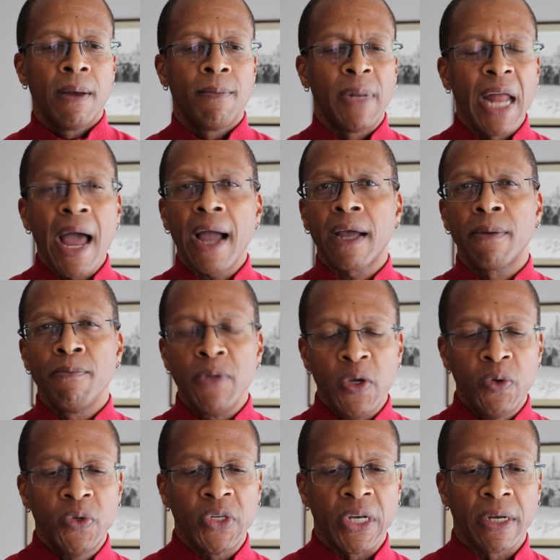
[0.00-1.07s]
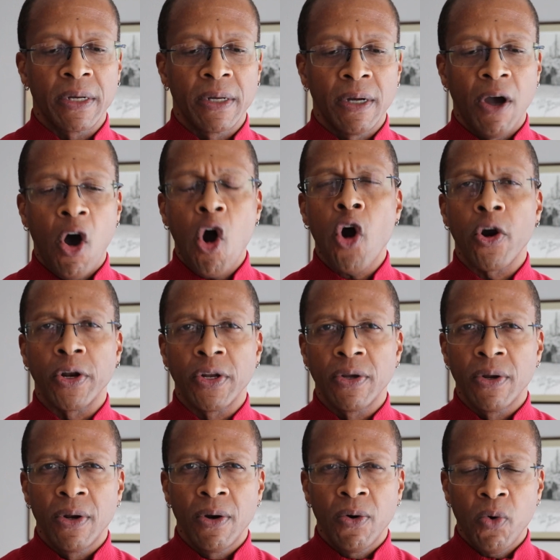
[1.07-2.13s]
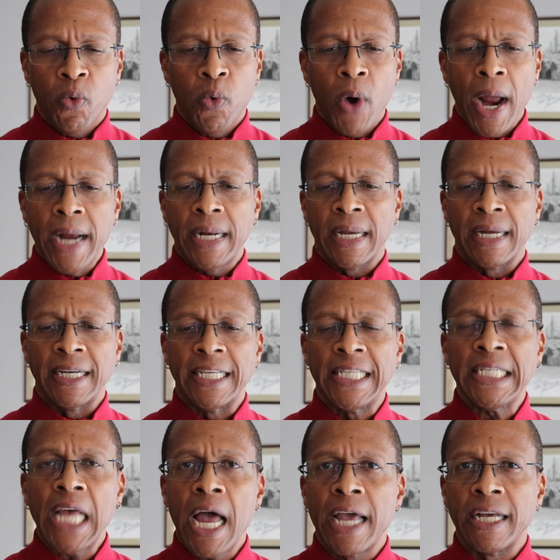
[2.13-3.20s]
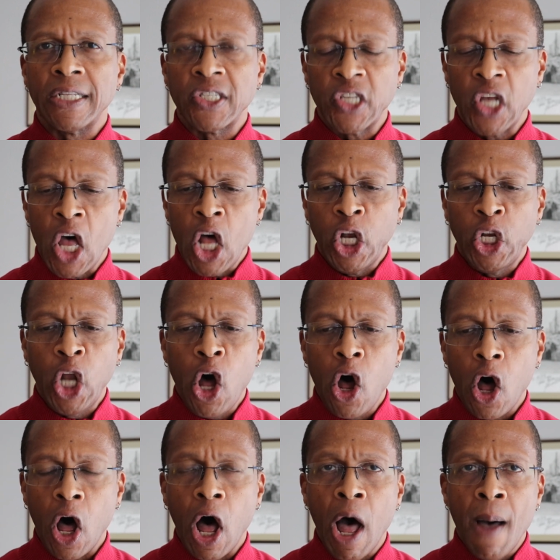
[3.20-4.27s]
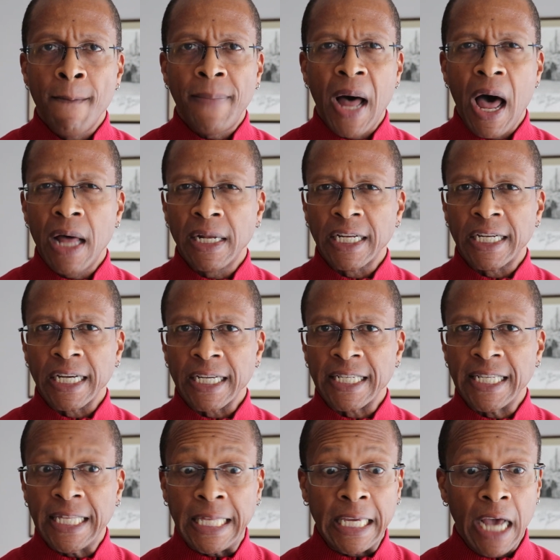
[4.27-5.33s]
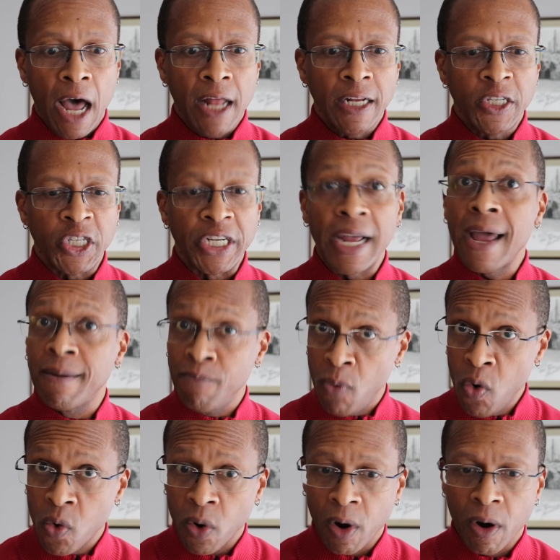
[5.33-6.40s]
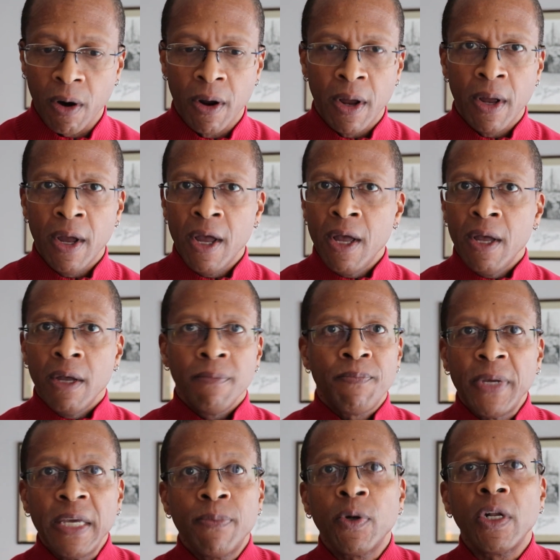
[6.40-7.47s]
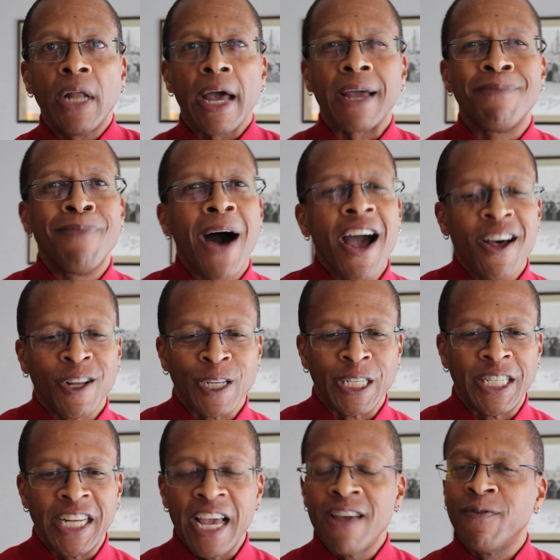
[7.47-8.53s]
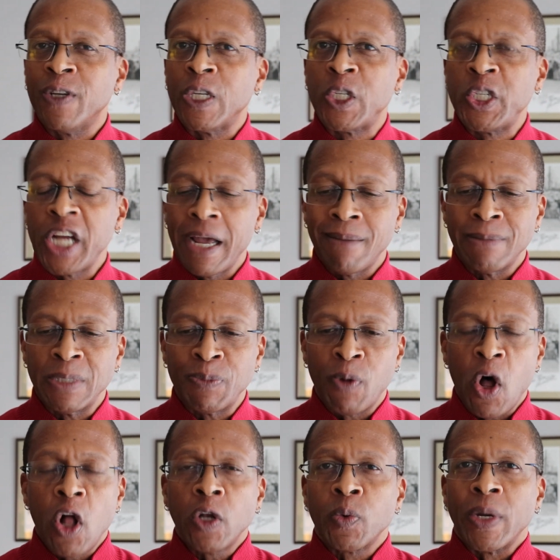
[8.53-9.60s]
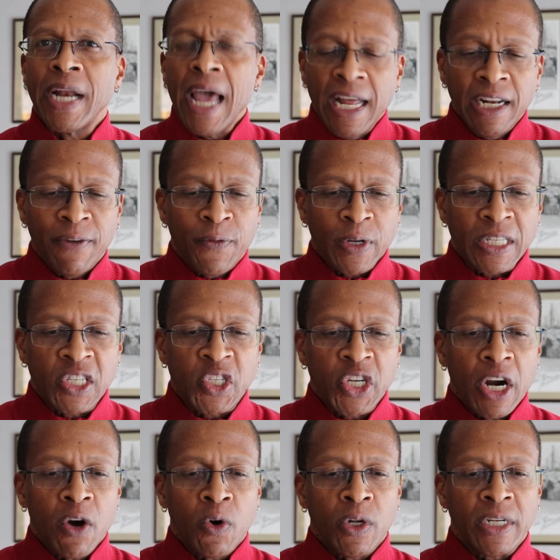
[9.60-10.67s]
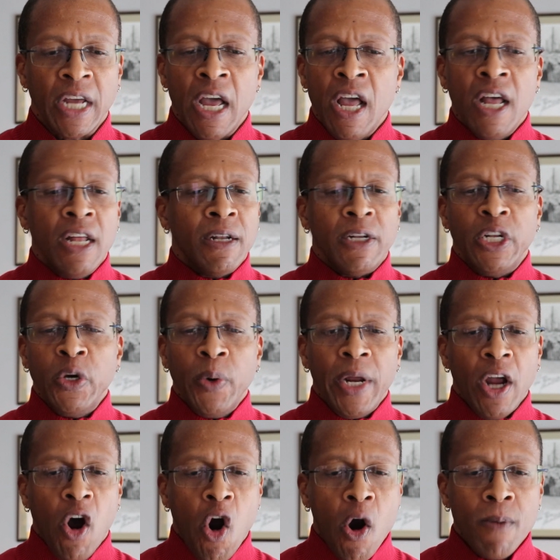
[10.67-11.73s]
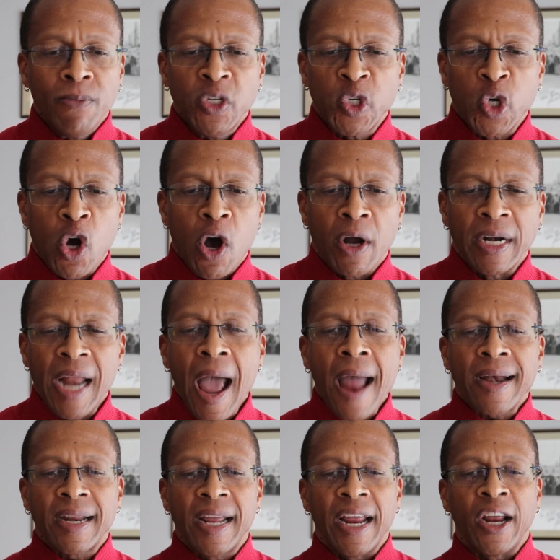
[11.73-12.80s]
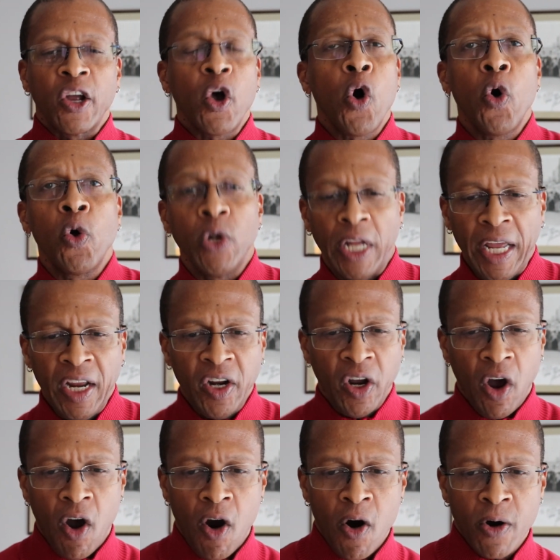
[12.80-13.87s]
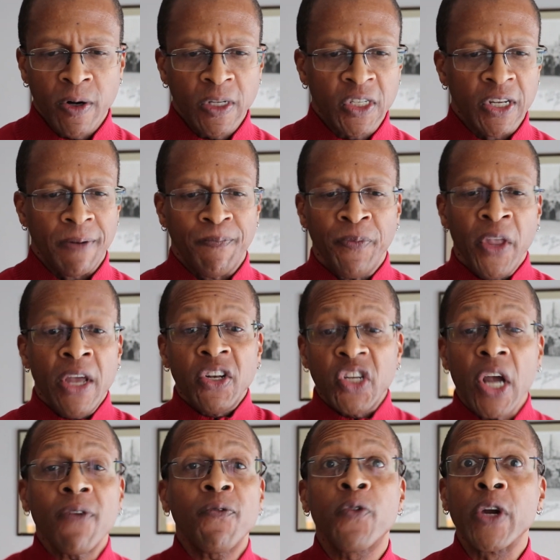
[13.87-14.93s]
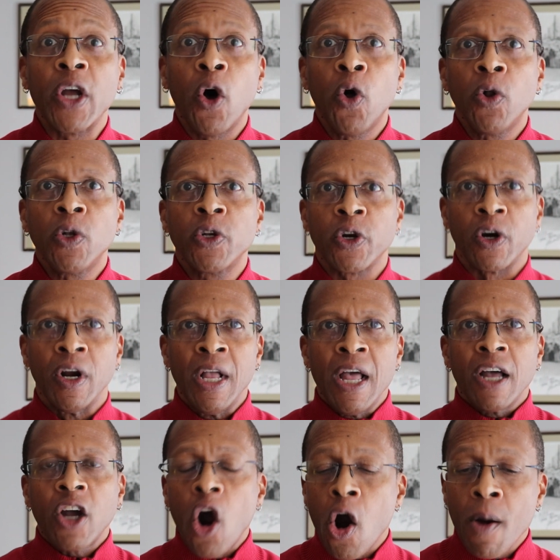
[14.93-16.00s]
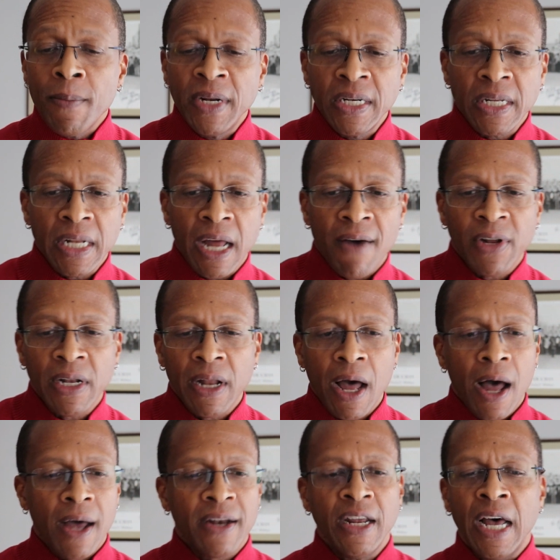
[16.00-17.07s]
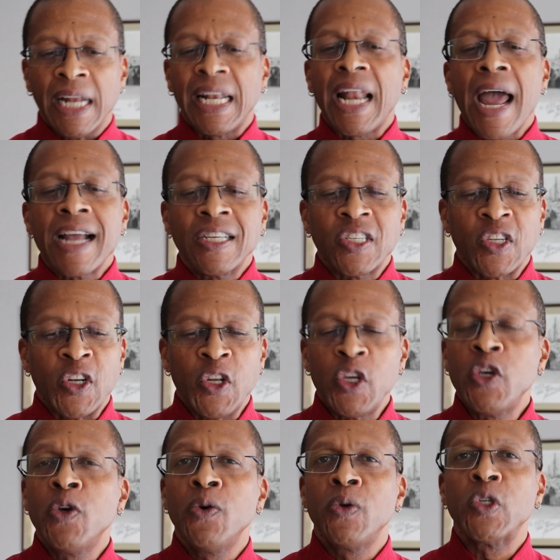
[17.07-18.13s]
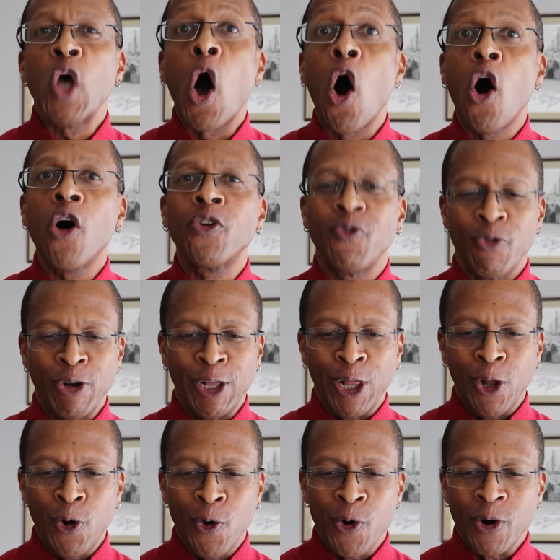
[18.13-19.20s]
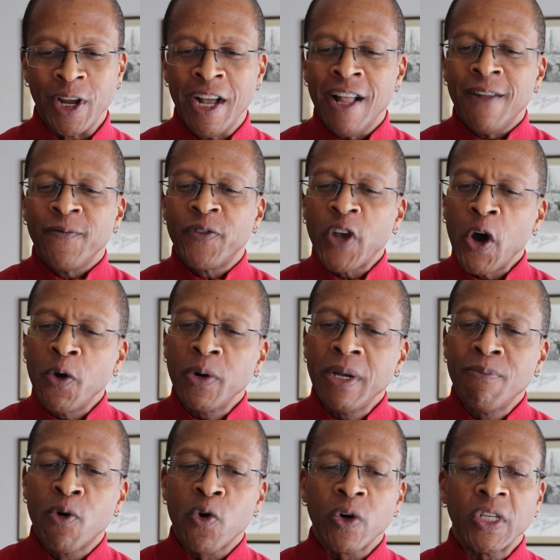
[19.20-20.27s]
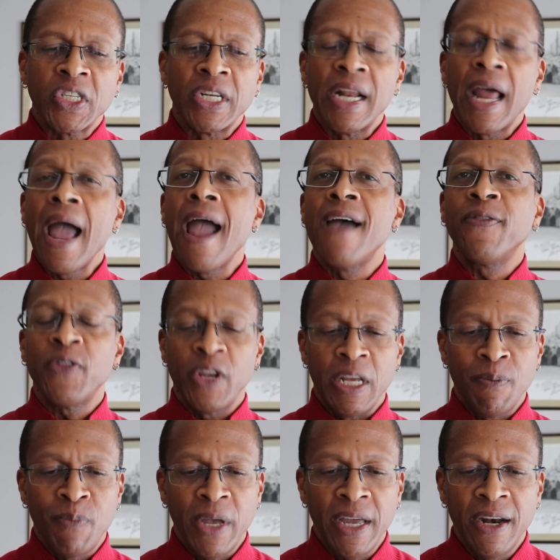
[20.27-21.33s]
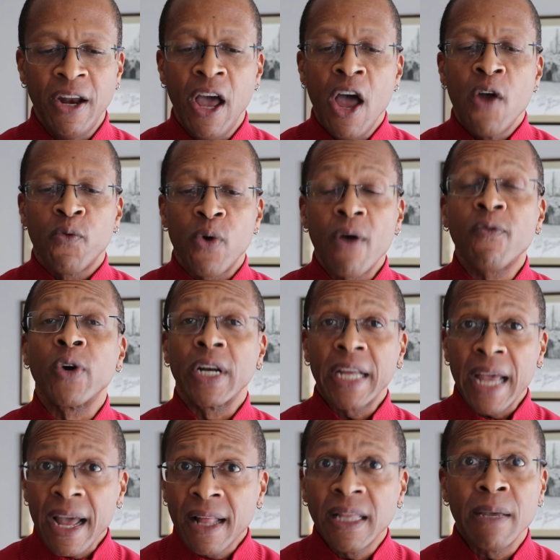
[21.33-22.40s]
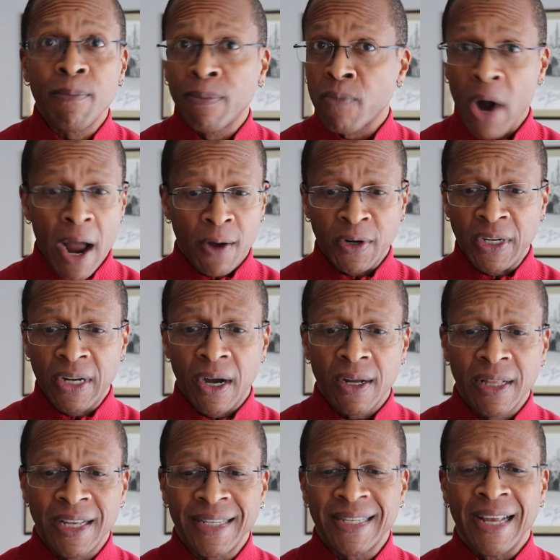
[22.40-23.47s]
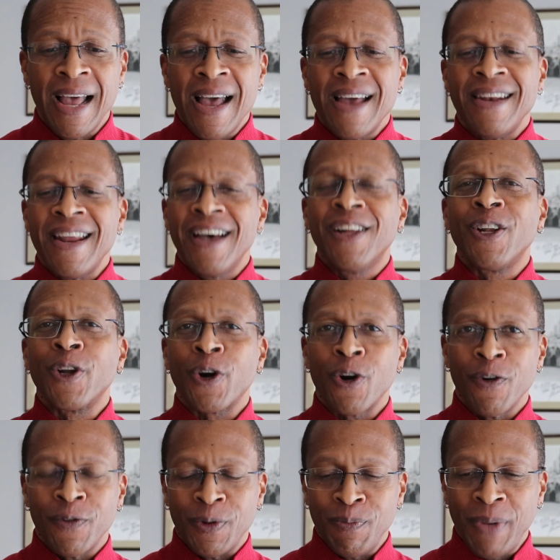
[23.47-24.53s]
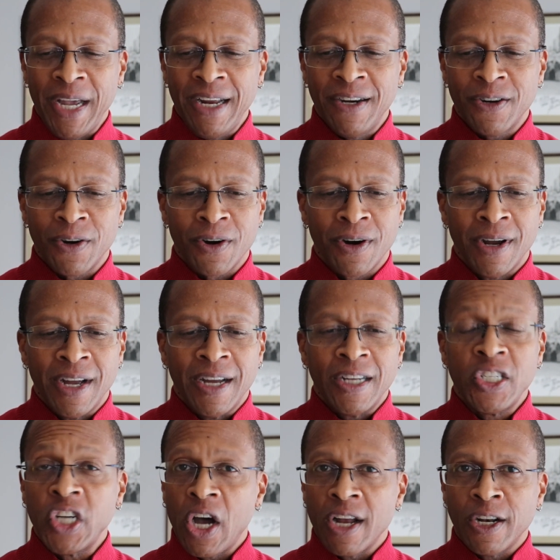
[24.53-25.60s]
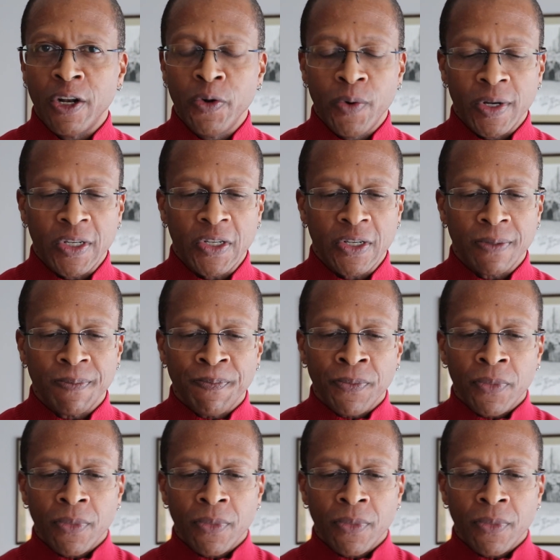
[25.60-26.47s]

Black music, art, writing, science, law, politics, theology, and more People like Miles Davis, James Baldwin, Ella Fitzgerald, Louis Armstrong, Nat King Cole, Inge Hardison, Geoffrey Holder, Carmen de Lavallade, Langston Hughes, Audre Lorde, Toni Morrison, Anthony Pinn, Reverend Kelly Brown Douglas, Nell Irvin Painter, John Lewis,